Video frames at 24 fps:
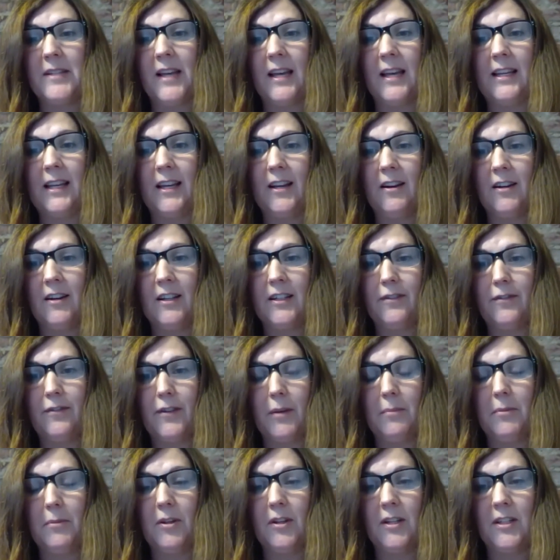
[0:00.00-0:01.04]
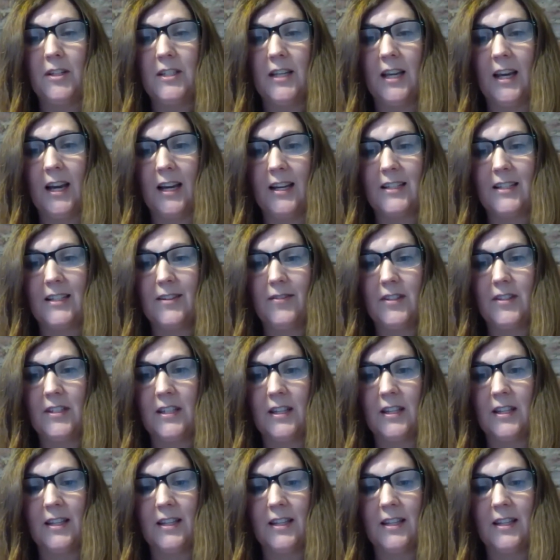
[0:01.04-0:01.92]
any kind of community activity